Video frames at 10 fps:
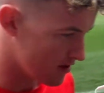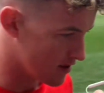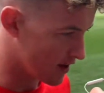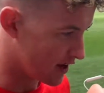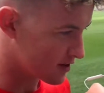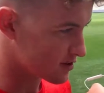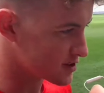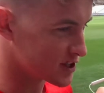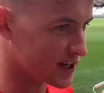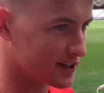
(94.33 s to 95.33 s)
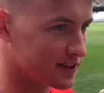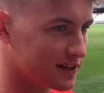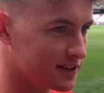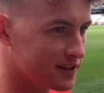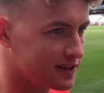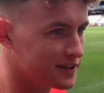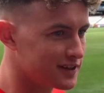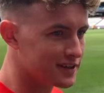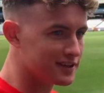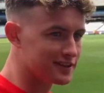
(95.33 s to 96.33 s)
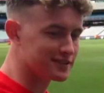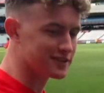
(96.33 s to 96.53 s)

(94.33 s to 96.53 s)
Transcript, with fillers: Uh, Chris Chad. Alright, thank you,